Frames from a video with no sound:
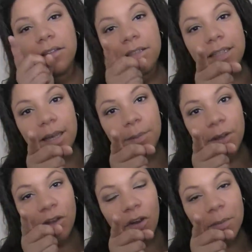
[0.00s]
Tip
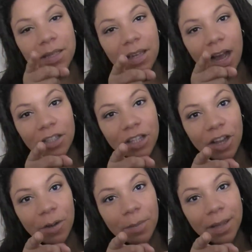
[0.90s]
your massage
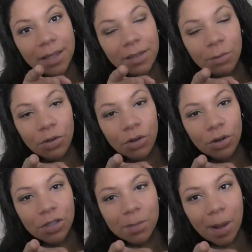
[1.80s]
therapist when you
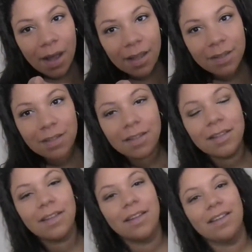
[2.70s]
go to spas.
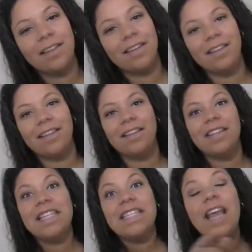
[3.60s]

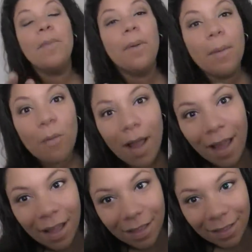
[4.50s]
Tip them
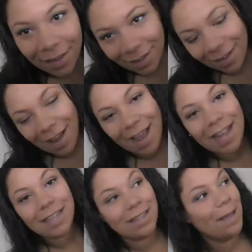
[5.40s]
well. I
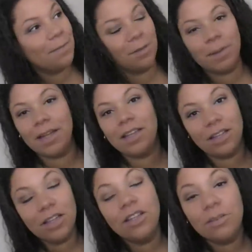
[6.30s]
get tips, but
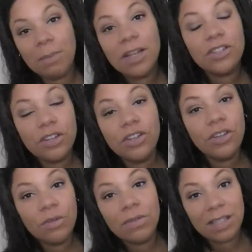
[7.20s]
make sure you
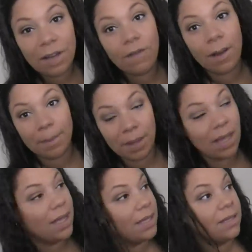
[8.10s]
don't stiff them
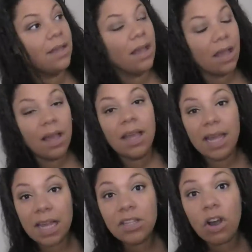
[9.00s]
because
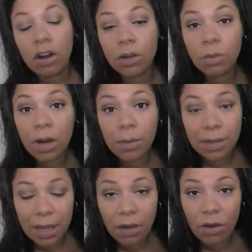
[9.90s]
it's hard work when
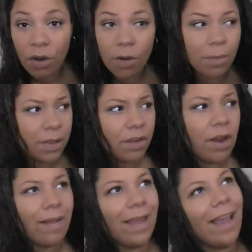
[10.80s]
they go home and they're
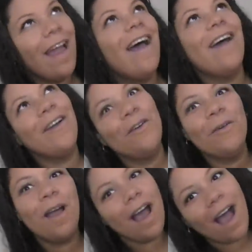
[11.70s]
not like,
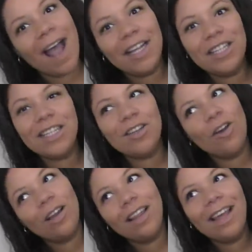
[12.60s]
oh, I just
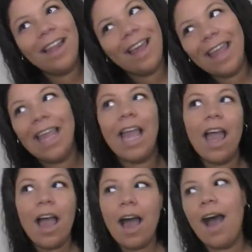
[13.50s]
totally like
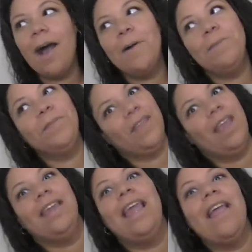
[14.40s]
um,
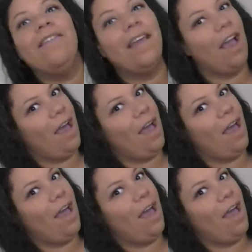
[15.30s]
gave like